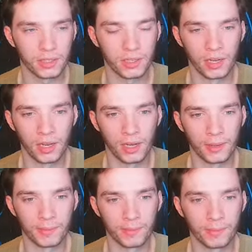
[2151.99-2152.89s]

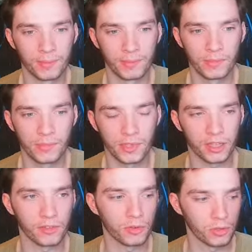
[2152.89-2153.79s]
Um, and
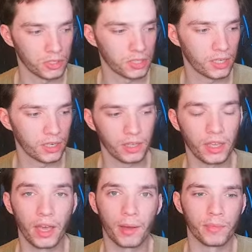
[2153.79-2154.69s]
then, of course, here you
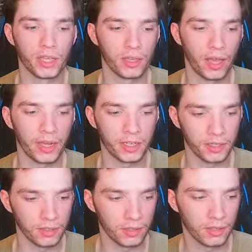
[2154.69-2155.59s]
got me adding